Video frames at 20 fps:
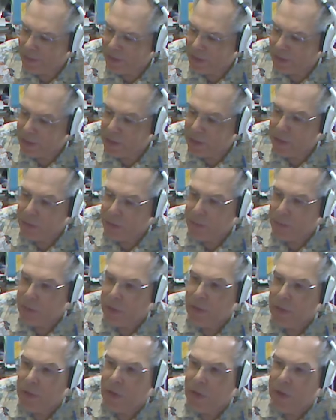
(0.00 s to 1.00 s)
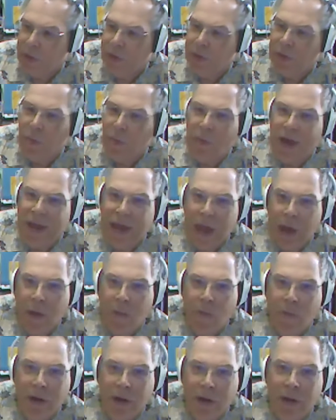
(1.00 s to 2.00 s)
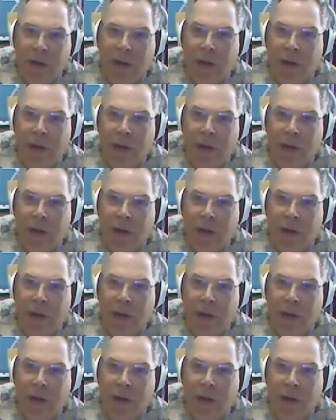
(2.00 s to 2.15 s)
i the way i work